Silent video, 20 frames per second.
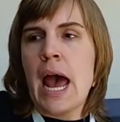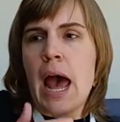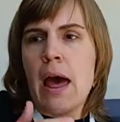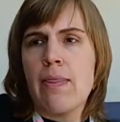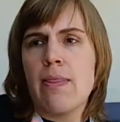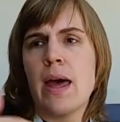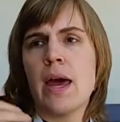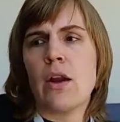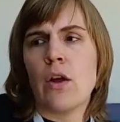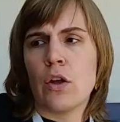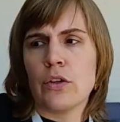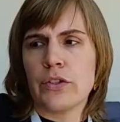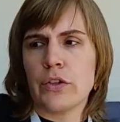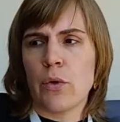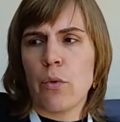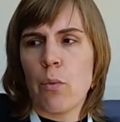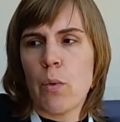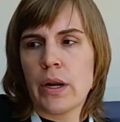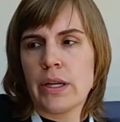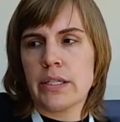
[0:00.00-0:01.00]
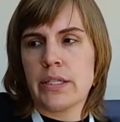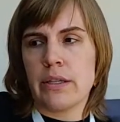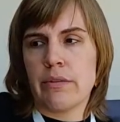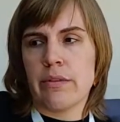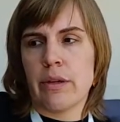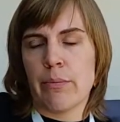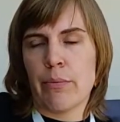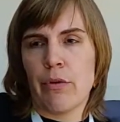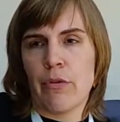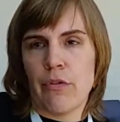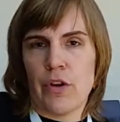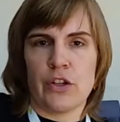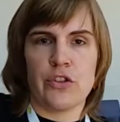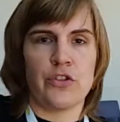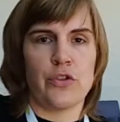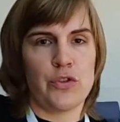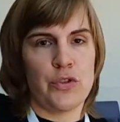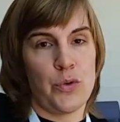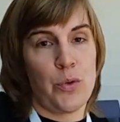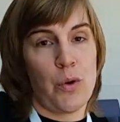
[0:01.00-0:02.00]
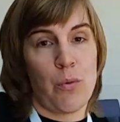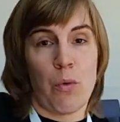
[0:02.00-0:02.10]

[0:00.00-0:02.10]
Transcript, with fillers: And then also, what is it that professionals who